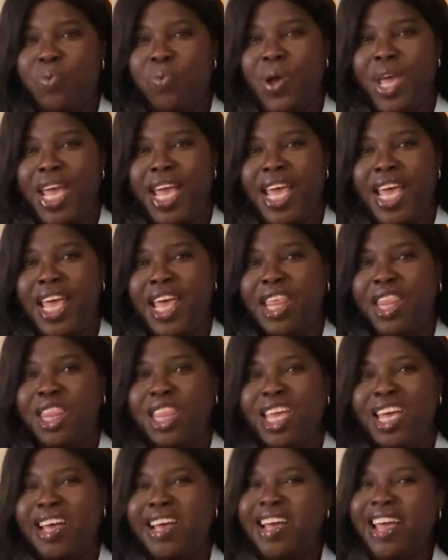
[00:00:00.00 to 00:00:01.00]
where
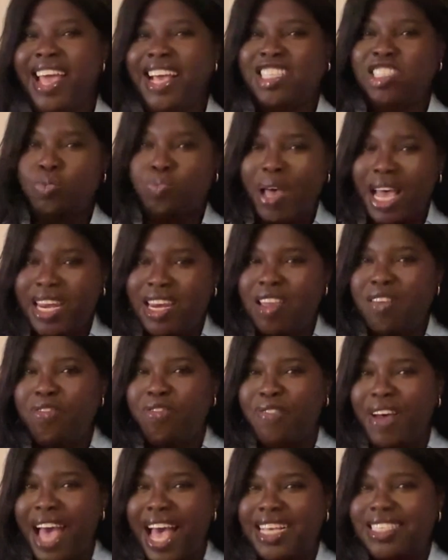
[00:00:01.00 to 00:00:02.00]
they're expanding
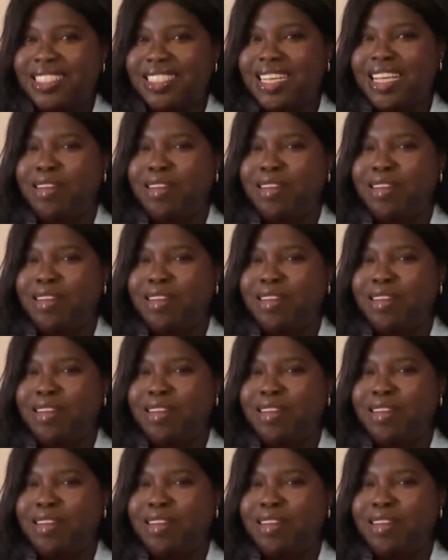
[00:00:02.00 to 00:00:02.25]
fast